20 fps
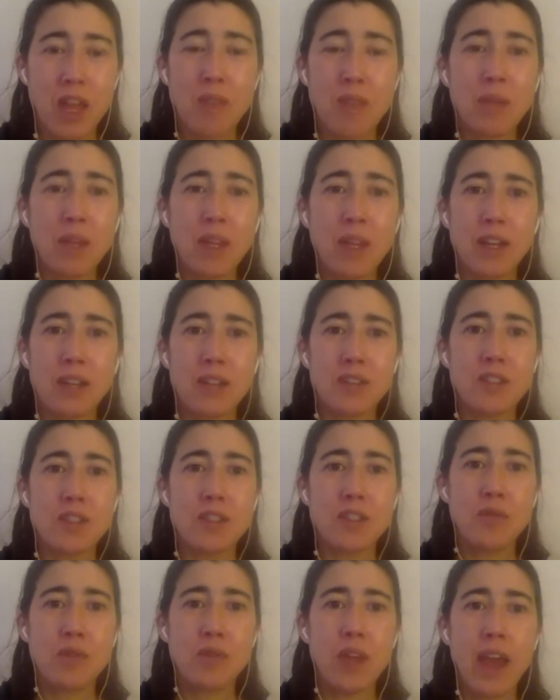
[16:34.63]
because
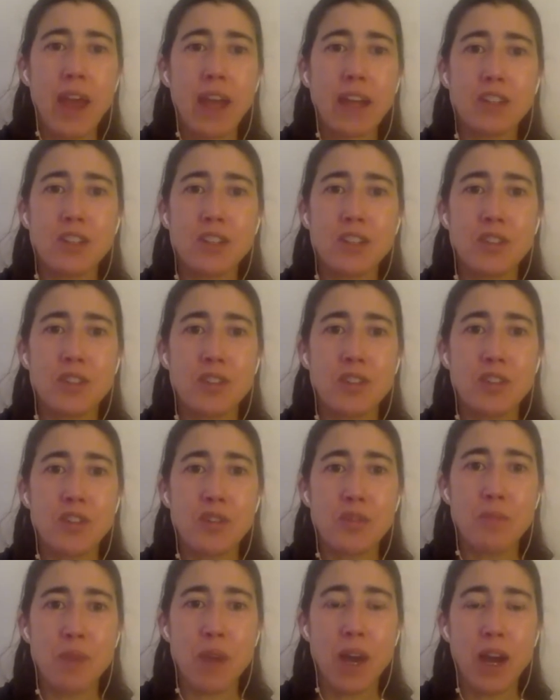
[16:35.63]
the reactions in
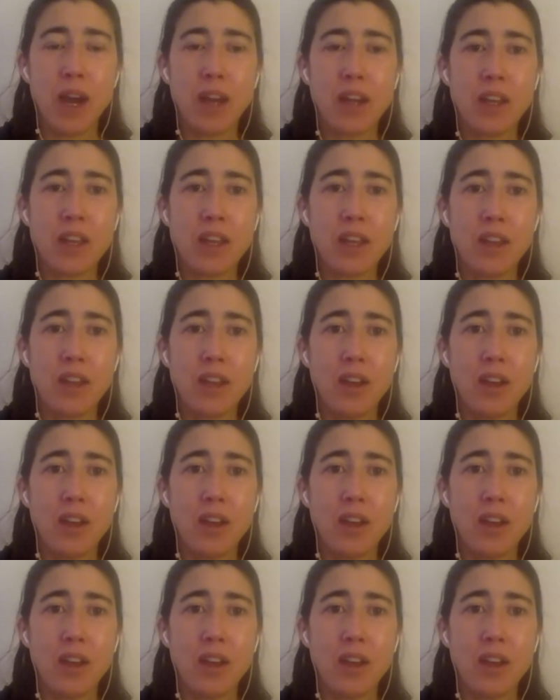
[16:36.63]
your body